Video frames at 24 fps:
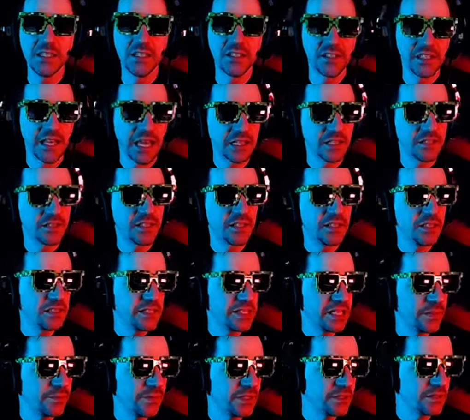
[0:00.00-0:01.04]
skeleton
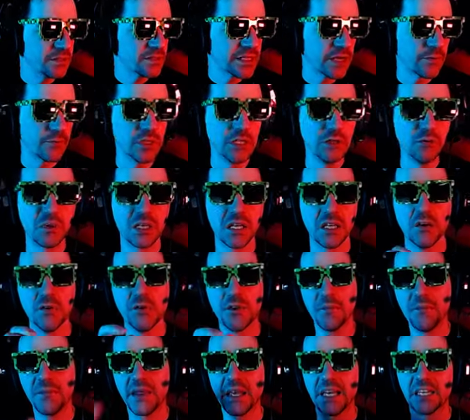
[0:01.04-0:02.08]
demons that when you kill
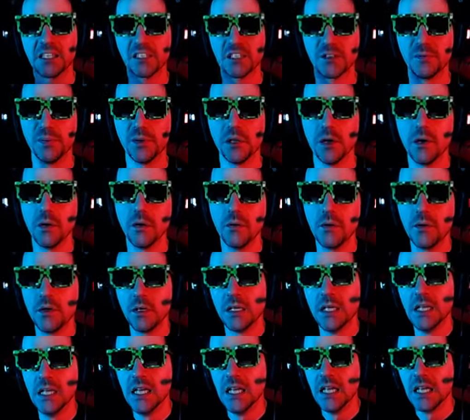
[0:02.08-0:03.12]
them they explode
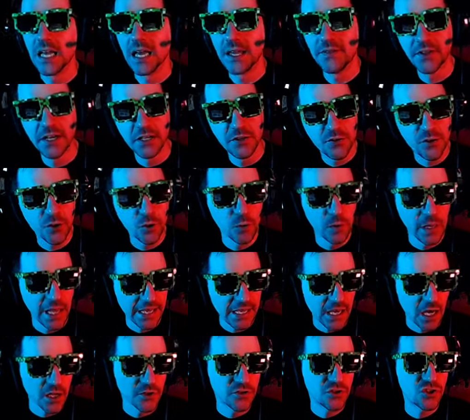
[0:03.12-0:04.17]
and they do like
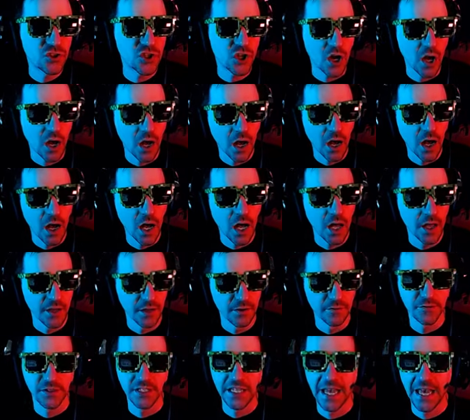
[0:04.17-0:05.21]
a ton
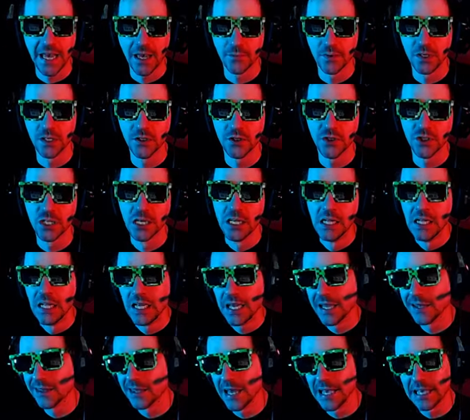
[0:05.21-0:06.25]
of damage.
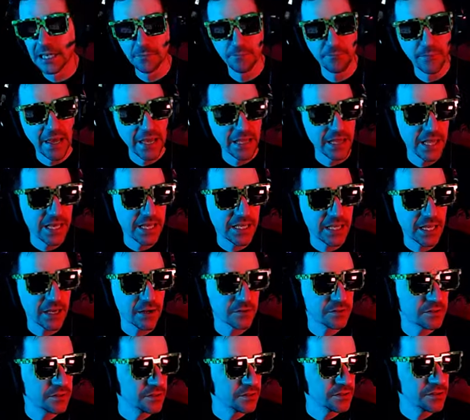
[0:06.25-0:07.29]
And like melee
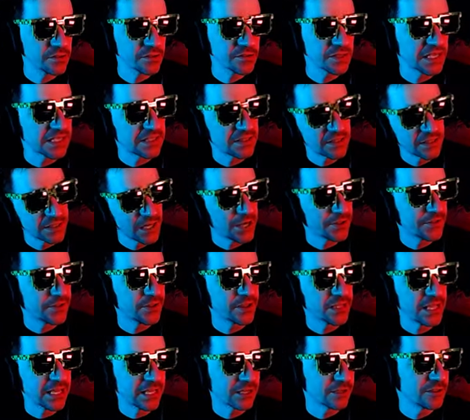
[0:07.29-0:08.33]
characters, there's like nothing
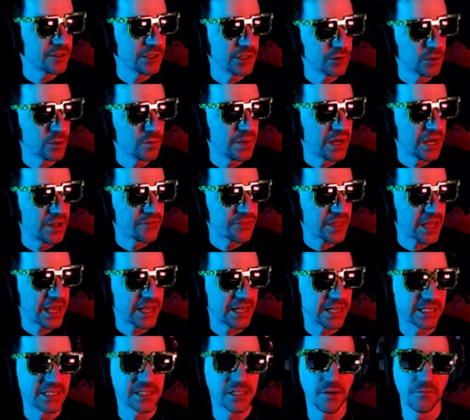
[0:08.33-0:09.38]
they can do about that
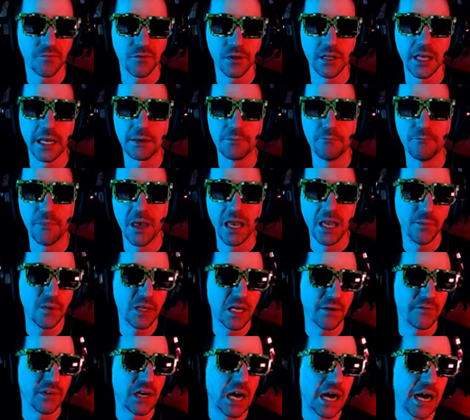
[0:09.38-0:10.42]
except for like maybe
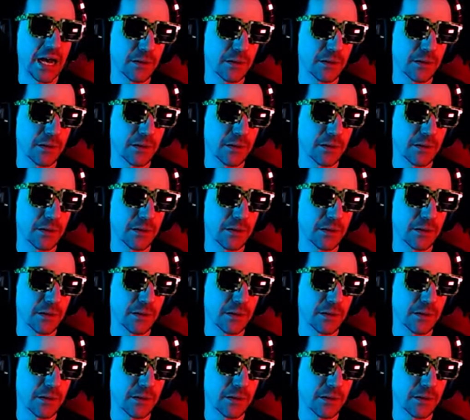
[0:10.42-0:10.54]
have a high